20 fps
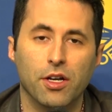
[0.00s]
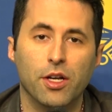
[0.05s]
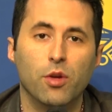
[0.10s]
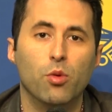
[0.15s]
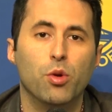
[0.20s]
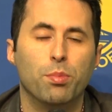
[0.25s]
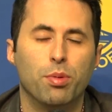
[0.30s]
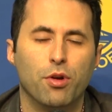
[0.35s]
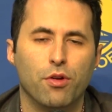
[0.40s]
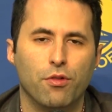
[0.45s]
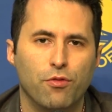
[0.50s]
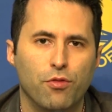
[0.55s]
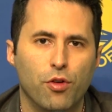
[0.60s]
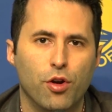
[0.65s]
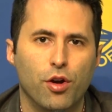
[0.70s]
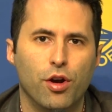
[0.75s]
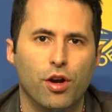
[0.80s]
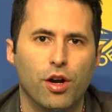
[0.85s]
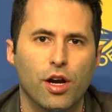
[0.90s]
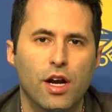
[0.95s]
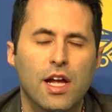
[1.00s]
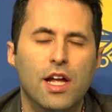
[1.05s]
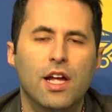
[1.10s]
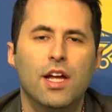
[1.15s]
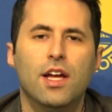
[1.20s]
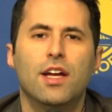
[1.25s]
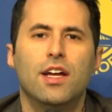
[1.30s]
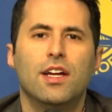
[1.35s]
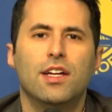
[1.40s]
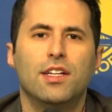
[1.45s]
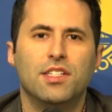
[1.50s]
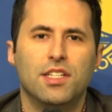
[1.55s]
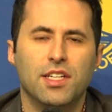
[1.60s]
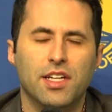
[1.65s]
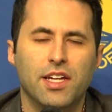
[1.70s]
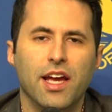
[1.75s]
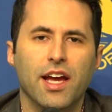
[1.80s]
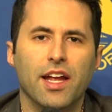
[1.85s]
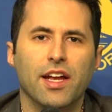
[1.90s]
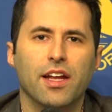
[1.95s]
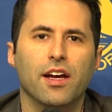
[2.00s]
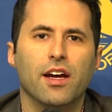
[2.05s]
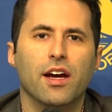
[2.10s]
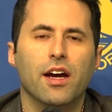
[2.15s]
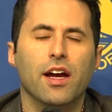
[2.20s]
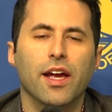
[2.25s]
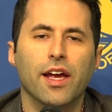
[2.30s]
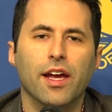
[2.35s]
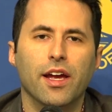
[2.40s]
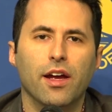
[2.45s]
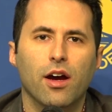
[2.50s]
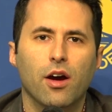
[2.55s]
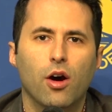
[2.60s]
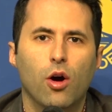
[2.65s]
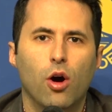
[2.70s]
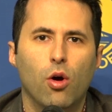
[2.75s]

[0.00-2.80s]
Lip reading: He would prefer to get a